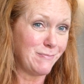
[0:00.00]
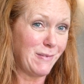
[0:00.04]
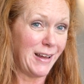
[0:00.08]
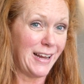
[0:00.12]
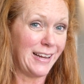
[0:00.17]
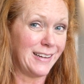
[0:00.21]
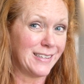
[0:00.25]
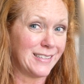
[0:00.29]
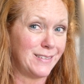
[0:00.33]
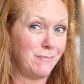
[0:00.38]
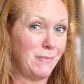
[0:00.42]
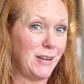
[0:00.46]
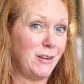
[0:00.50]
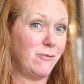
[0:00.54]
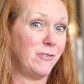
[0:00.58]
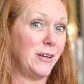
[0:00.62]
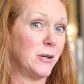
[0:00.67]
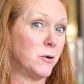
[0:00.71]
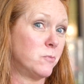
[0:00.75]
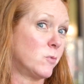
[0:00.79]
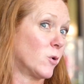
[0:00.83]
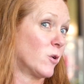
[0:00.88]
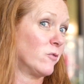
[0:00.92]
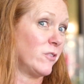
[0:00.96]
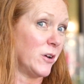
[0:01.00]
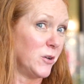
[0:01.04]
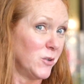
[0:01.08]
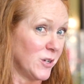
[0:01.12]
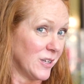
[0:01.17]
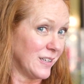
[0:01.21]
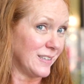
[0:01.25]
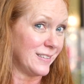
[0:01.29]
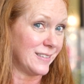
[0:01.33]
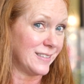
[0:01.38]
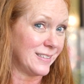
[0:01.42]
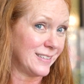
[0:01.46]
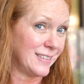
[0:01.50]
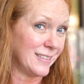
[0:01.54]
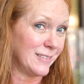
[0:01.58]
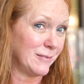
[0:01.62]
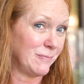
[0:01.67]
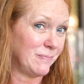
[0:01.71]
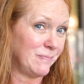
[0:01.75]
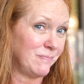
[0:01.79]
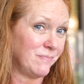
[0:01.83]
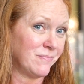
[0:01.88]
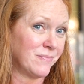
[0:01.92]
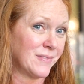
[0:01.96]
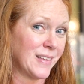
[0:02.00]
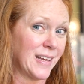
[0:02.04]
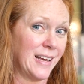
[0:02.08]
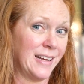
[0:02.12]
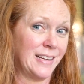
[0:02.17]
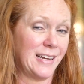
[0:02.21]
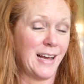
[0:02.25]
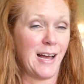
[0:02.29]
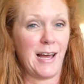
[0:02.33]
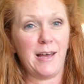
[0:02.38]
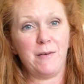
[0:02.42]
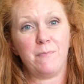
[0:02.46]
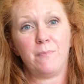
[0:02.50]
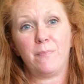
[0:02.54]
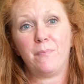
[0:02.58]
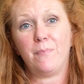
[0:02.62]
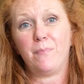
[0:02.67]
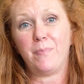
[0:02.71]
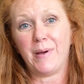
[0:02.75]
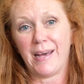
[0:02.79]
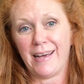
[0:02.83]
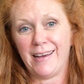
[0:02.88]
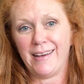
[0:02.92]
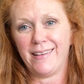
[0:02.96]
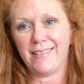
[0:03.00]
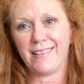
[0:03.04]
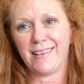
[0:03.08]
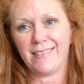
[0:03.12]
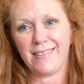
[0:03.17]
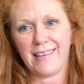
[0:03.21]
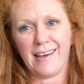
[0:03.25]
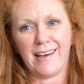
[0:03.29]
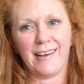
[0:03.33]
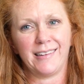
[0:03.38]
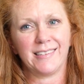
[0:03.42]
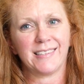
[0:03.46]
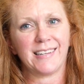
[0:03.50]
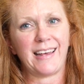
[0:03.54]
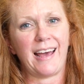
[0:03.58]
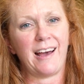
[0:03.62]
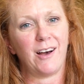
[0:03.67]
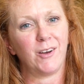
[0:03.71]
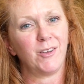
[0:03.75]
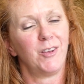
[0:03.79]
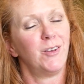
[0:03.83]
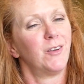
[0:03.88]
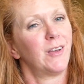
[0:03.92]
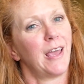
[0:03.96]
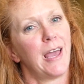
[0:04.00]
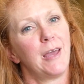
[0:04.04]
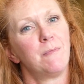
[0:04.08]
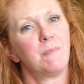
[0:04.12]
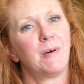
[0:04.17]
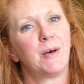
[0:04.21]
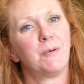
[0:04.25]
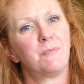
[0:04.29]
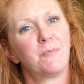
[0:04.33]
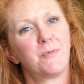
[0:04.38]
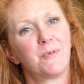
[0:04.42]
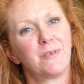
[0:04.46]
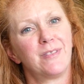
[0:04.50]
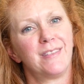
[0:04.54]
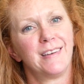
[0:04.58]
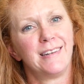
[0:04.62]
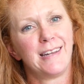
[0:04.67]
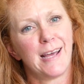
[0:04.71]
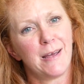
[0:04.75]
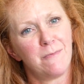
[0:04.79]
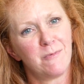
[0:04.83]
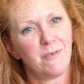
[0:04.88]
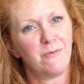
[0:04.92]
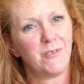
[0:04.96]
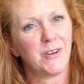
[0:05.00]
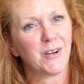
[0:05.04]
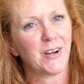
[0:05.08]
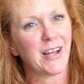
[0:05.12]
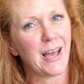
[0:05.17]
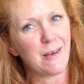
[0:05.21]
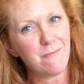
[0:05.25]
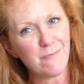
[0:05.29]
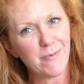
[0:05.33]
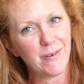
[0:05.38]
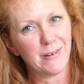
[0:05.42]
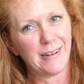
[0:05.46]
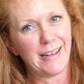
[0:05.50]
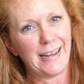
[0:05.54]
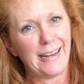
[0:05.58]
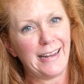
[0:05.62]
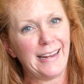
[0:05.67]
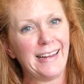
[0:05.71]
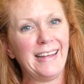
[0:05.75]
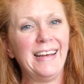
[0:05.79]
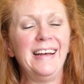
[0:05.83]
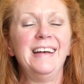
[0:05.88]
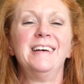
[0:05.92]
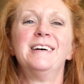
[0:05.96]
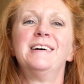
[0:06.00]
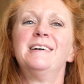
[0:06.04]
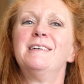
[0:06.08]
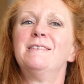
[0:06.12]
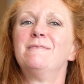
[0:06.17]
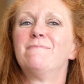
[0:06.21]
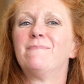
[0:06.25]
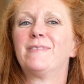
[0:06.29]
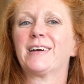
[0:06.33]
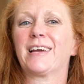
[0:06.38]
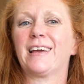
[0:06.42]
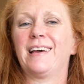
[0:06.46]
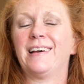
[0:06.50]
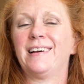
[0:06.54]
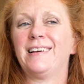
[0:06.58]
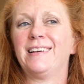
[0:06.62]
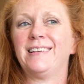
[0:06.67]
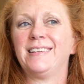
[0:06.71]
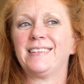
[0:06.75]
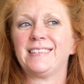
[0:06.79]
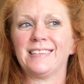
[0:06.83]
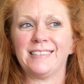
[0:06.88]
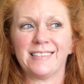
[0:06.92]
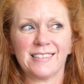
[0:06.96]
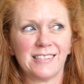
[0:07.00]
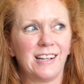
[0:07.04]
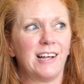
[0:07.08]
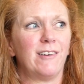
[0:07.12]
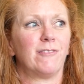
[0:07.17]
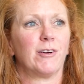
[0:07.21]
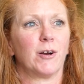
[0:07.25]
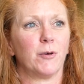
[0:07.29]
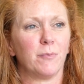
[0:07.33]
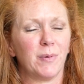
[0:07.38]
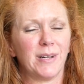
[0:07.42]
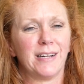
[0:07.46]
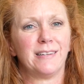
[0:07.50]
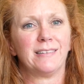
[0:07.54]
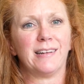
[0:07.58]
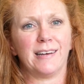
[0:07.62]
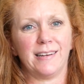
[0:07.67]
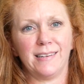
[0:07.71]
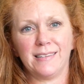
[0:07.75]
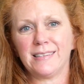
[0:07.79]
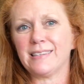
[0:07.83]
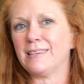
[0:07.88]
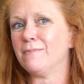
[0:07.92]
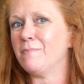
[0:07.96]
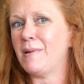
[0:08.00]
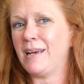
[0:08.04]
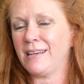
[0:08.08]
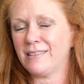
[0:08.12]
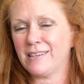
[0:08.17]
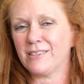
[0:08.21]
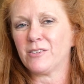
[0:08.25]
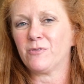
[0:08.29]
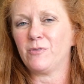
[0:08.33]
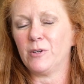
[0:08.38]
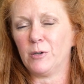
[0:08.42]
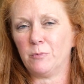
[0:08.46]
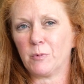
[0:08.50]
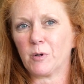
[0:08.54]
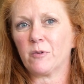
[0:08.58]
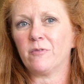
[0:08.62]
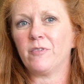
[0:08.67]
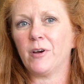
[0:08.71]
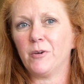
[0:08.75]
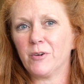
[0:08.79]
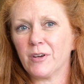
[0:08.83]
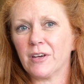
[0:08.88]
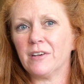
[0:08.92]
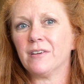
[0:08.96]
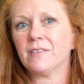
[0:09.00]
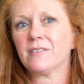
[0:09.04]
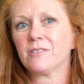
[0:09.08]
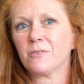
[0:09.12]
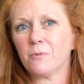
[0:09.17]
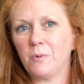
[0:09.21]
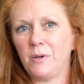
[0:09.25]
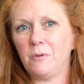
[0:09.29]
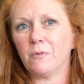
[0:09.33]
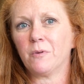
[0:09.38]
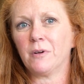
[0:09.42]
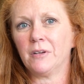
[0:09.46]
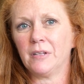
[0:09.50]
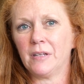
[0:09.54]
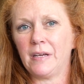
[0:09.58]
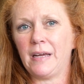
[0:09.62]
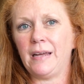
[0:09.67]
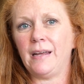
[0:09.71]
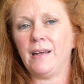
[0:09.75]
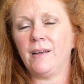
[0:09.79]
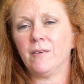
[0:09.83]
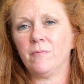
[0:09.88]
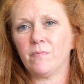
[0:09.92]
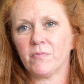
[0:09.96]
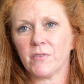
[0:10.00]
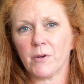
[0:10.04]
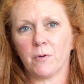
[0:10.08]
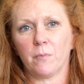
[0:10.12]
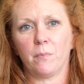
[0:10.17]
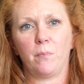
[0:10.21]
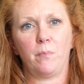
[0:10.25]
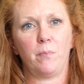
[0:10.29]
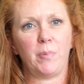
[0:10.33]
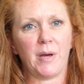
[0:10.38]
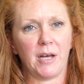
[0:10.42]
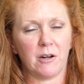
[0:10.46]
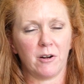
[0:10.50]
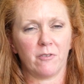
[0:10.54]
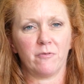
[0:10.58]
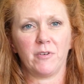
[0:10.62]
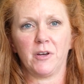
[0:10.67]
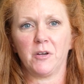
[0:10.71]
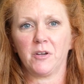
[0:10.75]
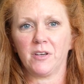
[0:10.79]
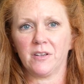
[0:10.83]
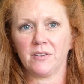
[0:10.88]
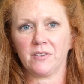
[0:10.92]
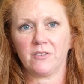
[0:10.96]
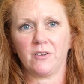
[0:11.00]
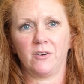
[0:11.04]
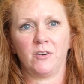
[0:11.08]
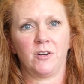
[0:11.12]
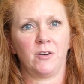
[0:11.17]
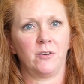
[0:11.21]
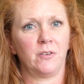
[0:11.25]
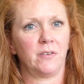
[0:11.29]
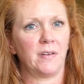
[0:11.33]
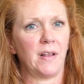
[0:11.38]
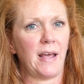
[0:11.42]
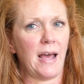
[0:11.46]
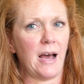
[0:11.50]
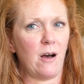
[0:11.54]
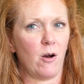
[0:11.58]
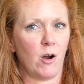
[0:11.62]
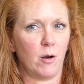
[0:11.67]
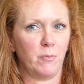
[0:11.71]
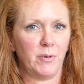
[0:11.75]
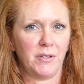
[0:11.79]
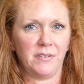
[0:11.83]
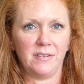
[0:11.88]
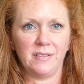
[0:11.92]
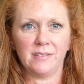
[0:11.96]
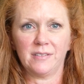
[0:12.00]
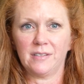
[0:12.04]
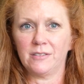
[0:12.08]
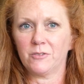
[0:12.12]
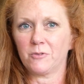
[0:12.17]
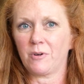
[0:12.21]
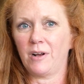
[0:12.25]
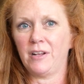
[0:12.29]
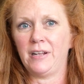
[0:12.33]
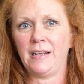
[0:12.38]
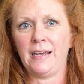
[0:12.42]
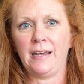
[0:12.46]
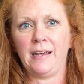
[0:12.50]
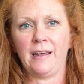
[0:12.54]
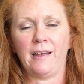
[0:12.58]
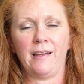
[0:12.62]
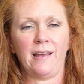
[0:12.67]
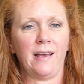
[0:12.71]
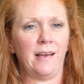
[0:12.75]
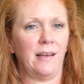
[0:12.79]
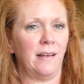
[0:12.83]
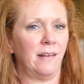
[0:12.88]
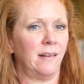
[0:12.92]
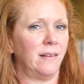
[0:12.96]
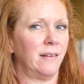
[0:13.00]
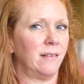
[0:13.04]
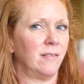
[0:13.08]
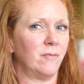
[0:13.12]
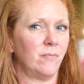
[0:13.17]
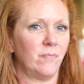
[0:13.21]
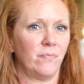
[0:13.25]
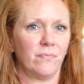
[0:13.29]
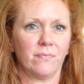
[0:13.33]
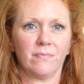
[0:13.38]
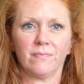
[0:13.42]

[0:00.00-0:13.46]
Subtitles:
makes me feel more focused. And I bet that that's how you came up with the name of your company, because it's clever, but it does. It makes us feel more focused. We really are better focused on how our business is running and